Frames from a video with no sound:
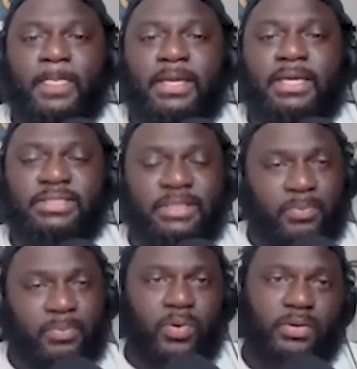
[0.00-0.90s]
it's
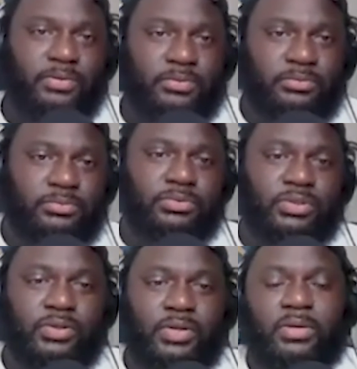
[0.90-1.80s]
important,
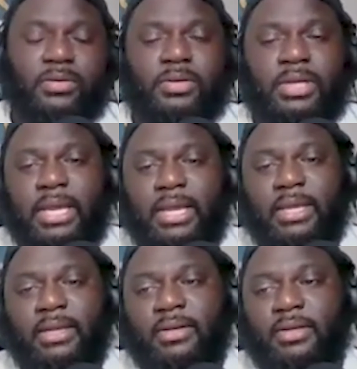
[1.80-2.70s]
you know,
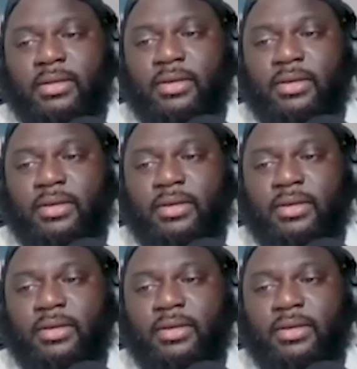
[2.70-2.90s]
and